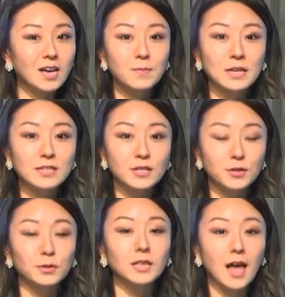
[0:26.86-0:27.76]
coming to
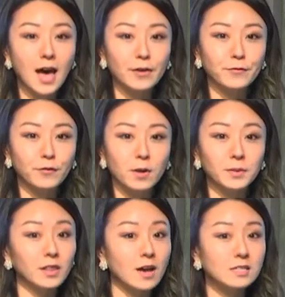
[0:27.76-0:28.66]
you live from
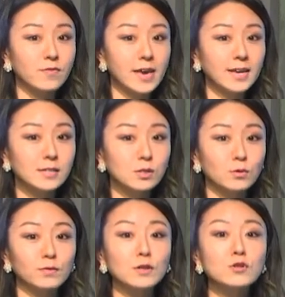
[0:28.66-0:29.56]
the Las Vegas
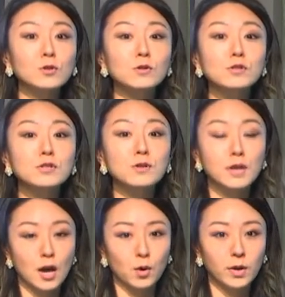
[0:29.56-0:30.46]
Review-Journal
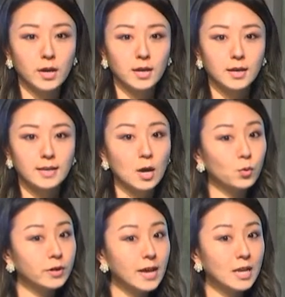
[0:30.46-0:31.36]
studio. Now,
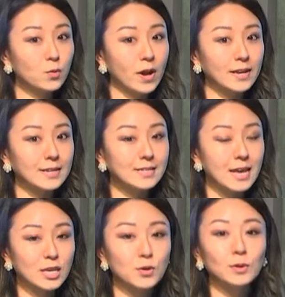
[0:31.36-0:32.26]
we're getting ready to
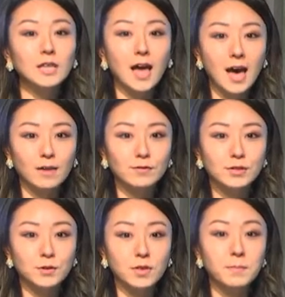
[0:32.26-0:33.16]
take you live
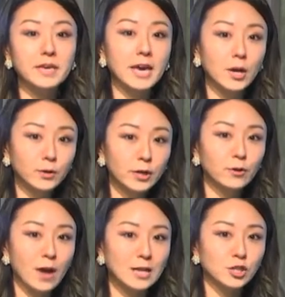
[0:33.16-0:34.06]
to the McCarran
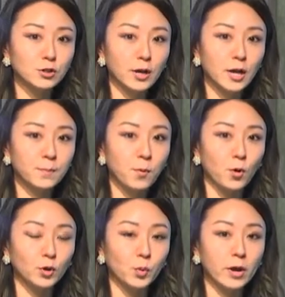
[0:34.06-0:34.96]
International
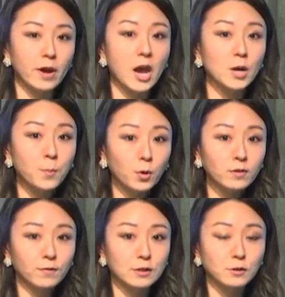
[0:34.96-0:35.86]
Airport, where airport
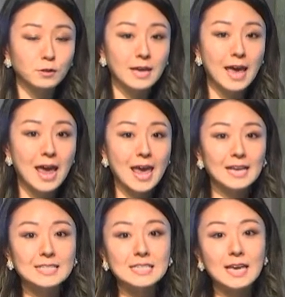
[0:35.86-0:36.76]
officials
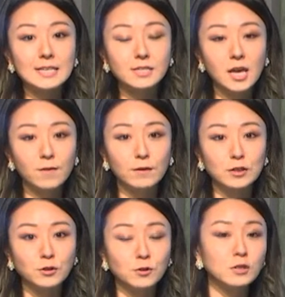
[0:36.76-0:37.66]
and TSA
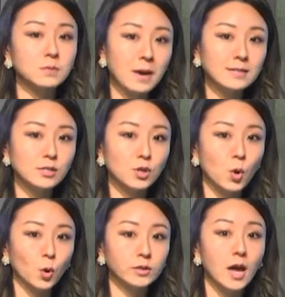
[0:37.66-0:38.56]
officials are expected to
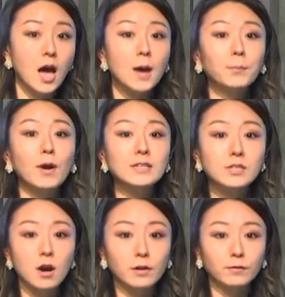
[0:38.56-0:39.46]
hold a
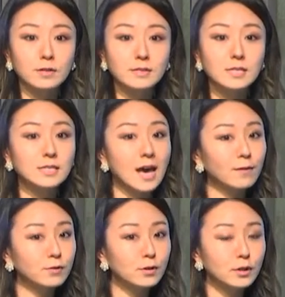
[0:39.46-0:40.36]
press conference this
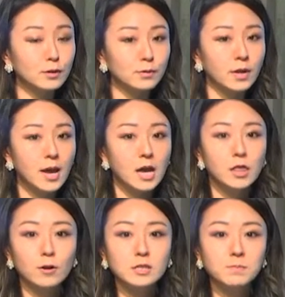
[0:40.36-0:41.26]
afternoon.
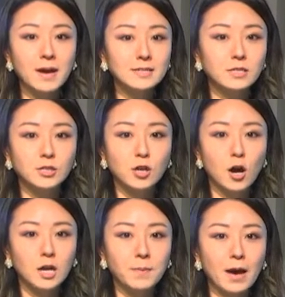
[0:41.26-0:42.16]
They're expected to
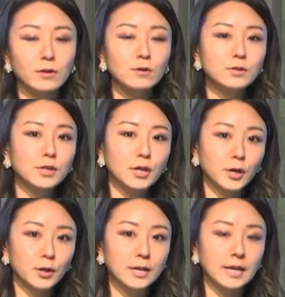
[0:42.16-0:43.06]
talk about new
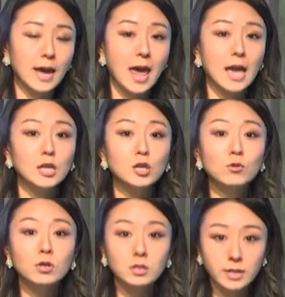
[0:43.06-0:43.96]
security and
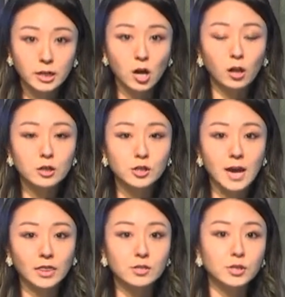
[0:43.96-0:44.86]
new technology
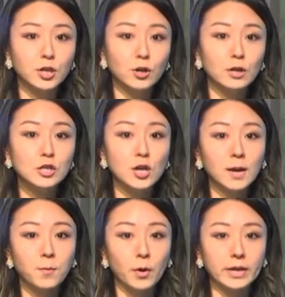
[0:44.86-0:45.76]
at the security
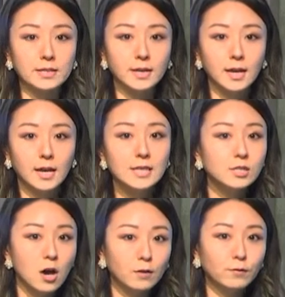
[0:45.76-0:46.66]
checkpoint. This
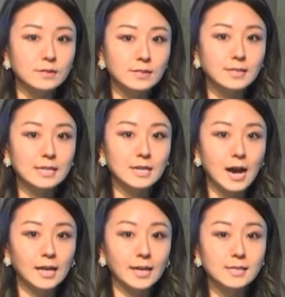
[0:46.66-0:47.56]
conference is set to
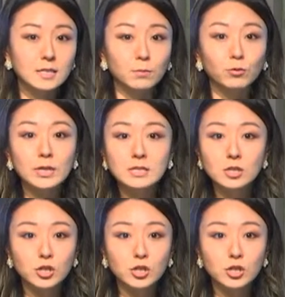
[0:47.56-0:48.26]
highlight some recent